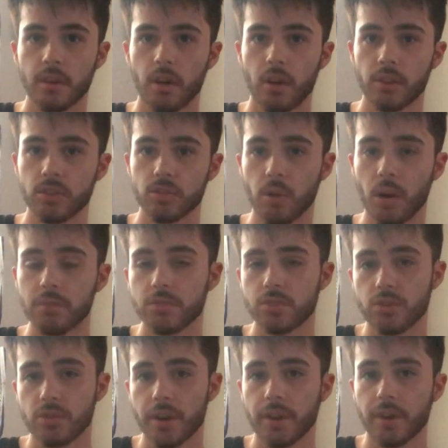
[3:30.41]
on the 12th
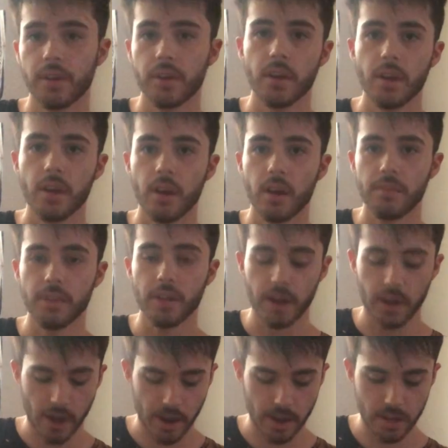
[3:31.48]
string of the
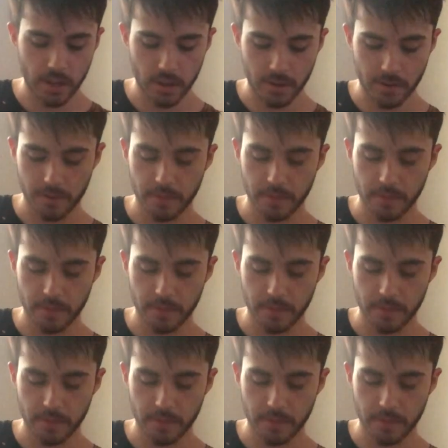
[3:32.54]
high E.